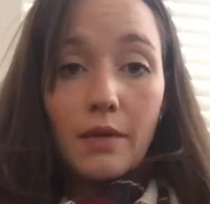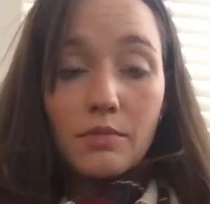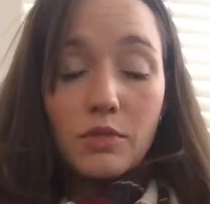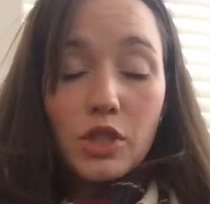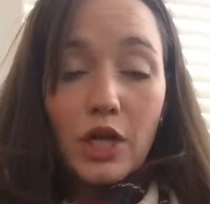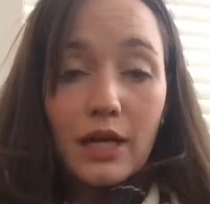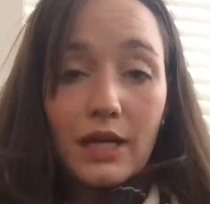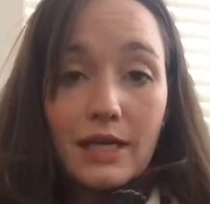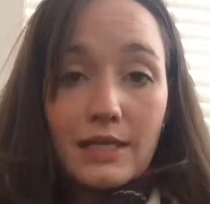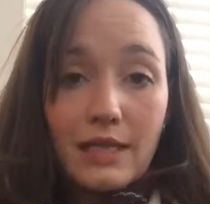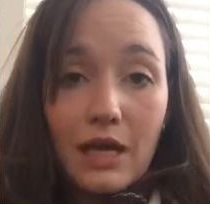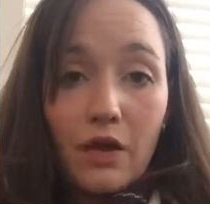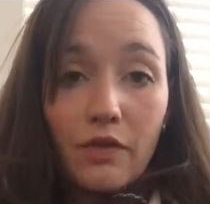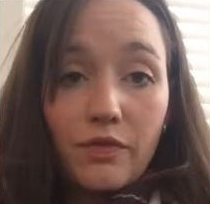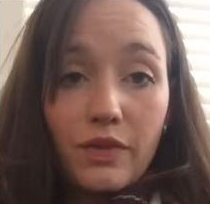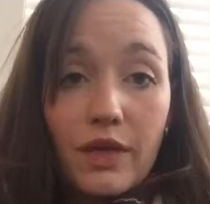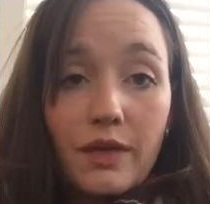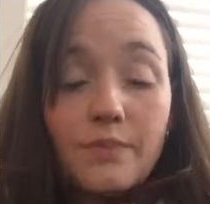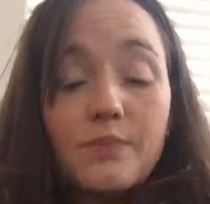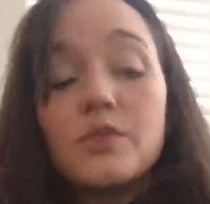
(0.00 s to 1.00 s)
Chinese
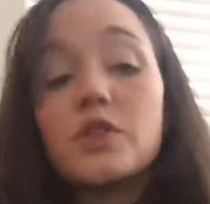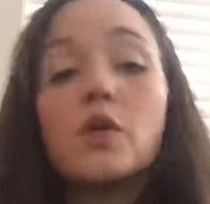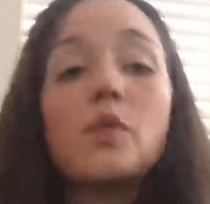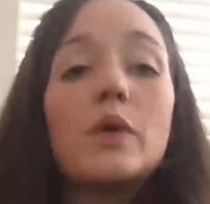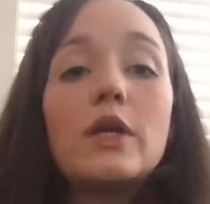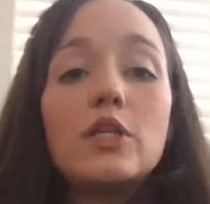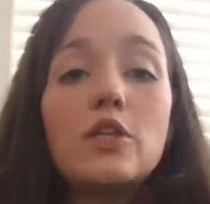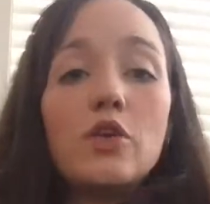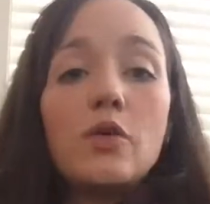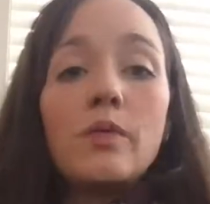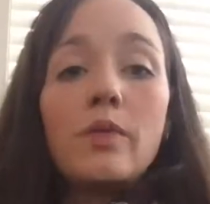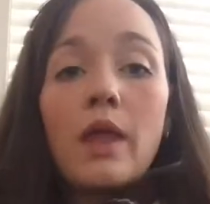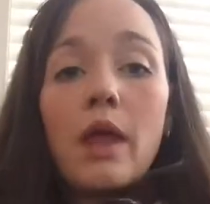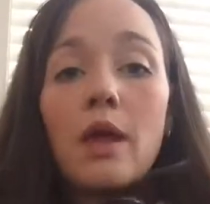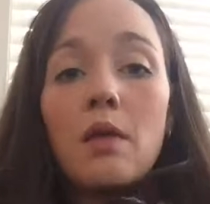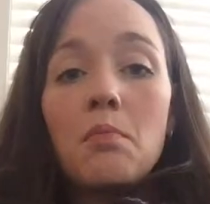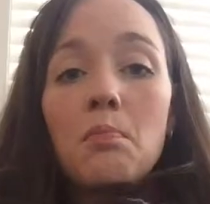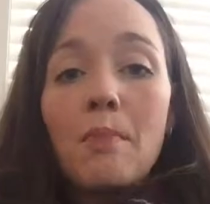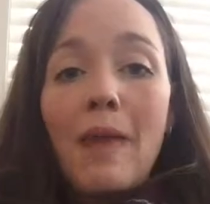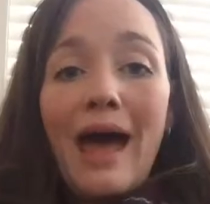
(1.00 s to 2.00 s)
outfit. So we do
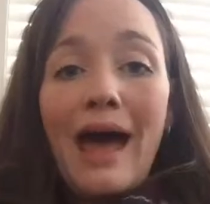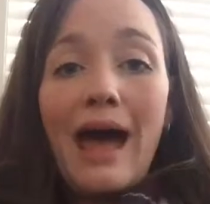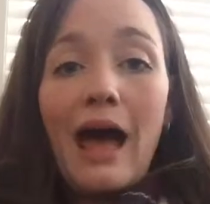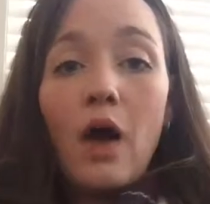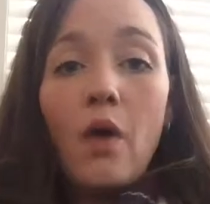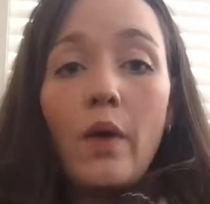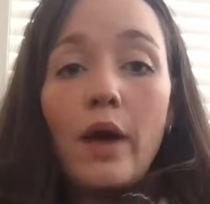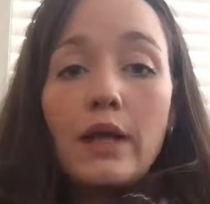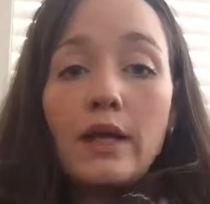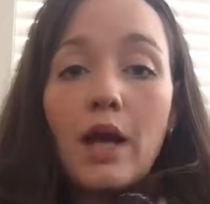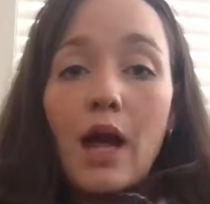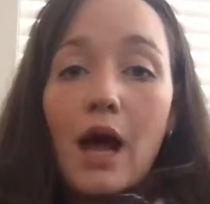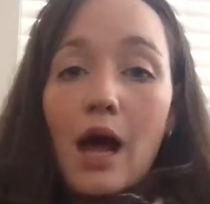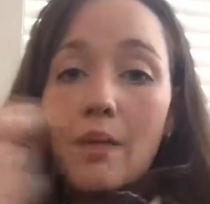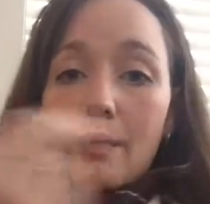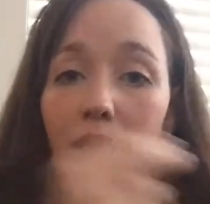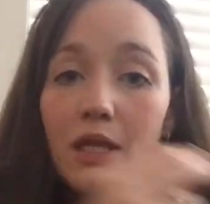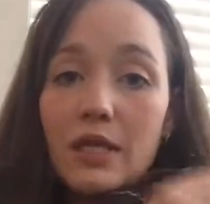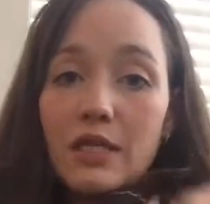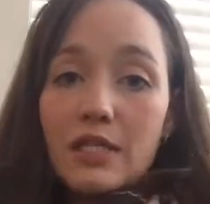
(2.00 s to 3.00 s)
Mao and
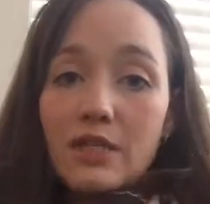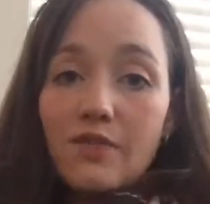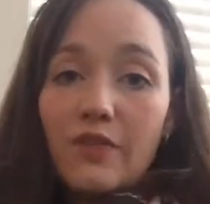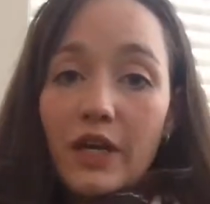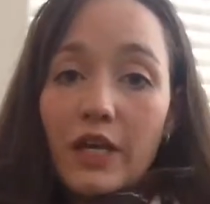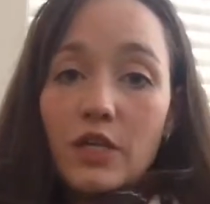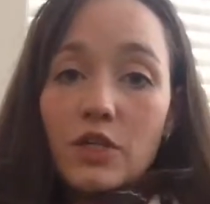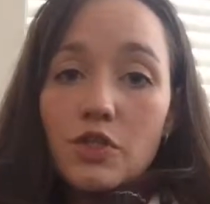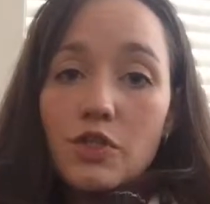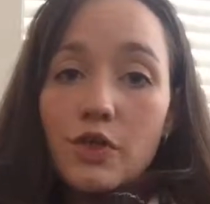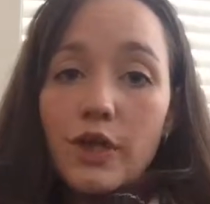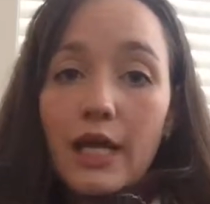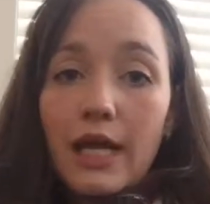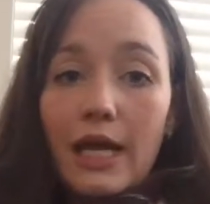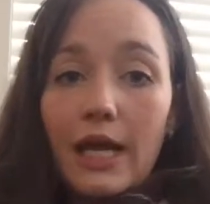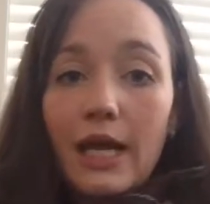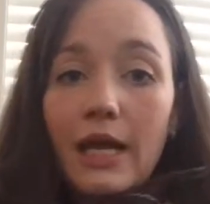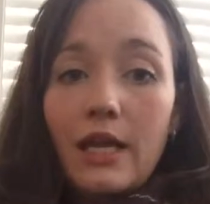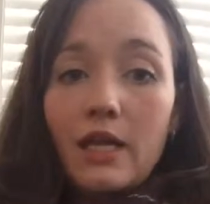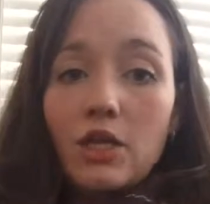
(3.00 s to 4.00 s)
communist victory
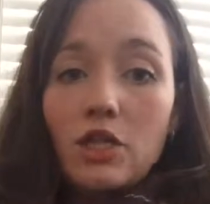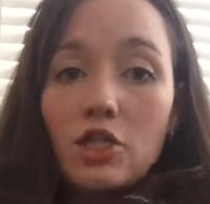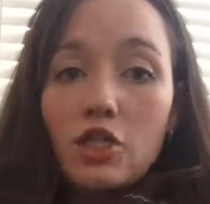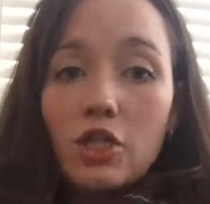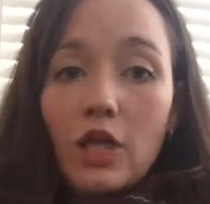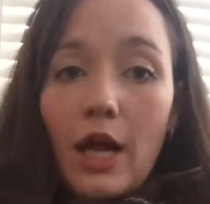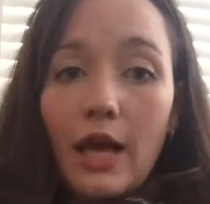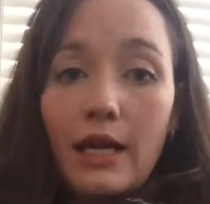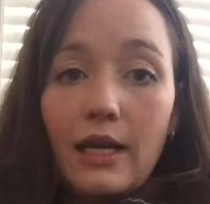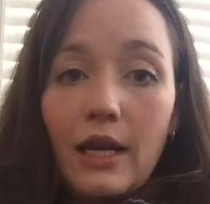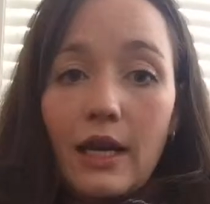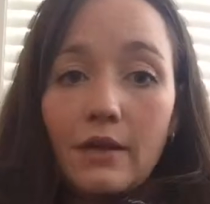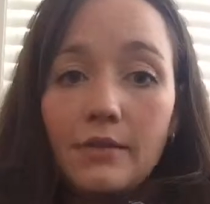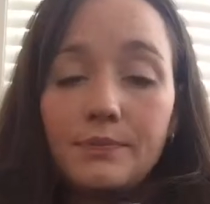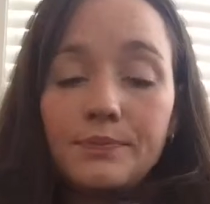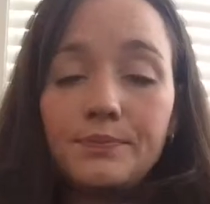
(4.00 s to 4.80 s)
in China.